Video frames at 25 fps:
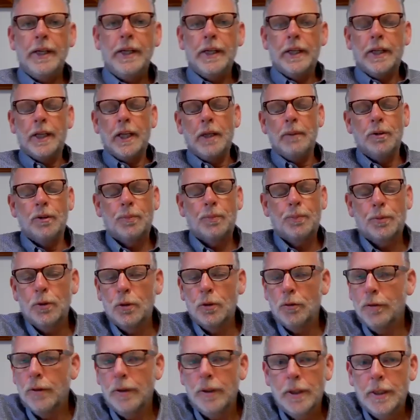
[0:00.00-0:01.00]
game has
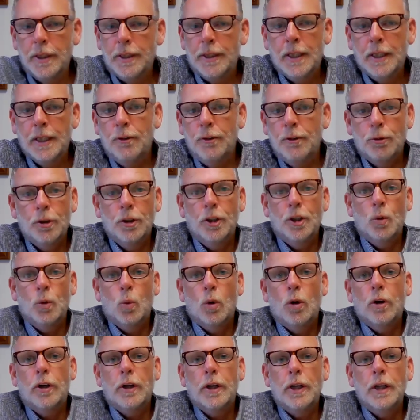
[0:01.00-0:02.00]
proven that it doesn't really work.